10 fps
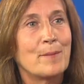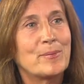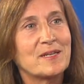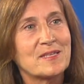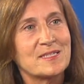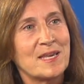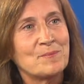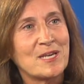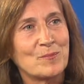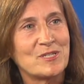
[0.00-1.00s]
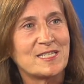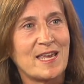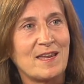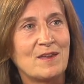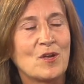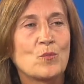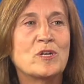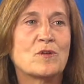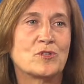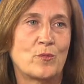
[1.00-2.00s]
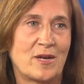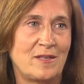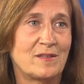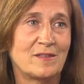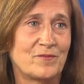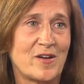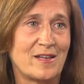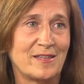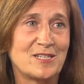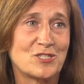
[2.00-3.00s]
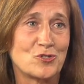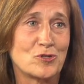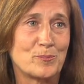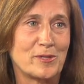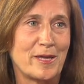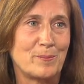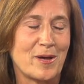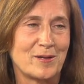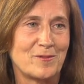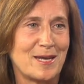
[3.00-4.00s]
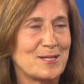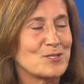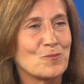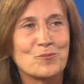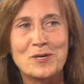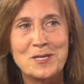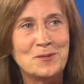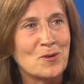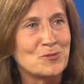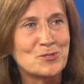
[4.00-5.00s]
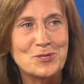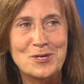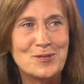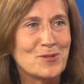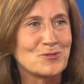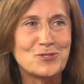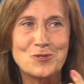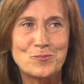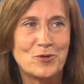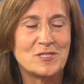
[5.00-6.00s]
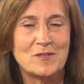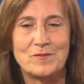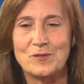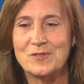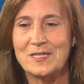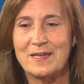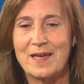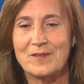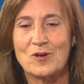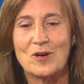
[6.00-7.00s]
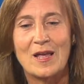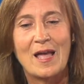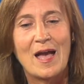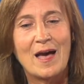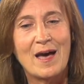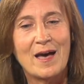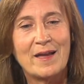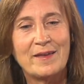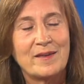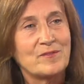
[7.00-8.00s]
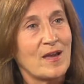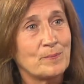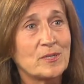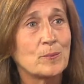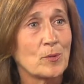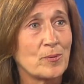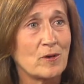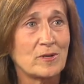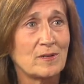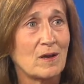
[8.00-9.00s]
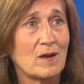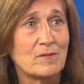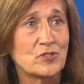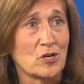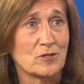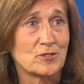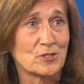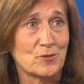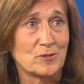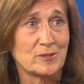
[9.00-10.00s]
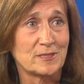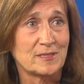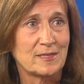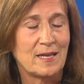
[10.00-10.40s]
But at the same time would say, we don't do anything that violates the AAA bond rating. So bringing those two points of view together, I have not been a proponent of charter schools.